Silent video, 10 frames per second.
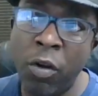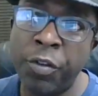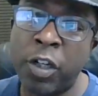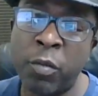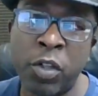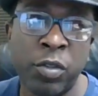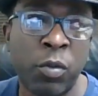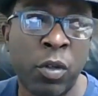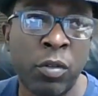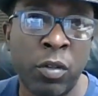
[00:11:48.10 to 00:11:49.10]
the commercial
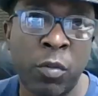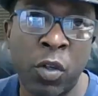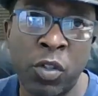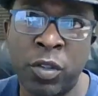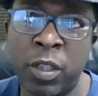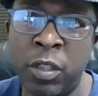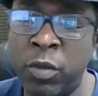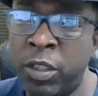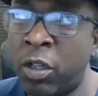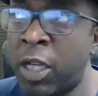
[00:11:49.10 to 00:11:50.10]
world. Commercial
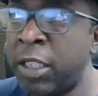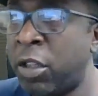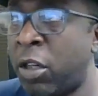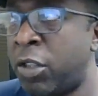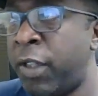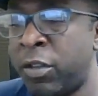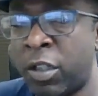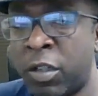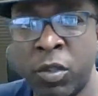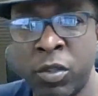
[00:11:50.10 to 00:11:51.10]
that I charge fees on
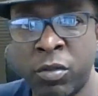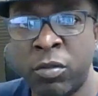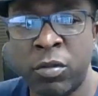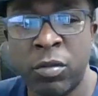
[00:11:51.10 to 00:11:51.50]
commercial.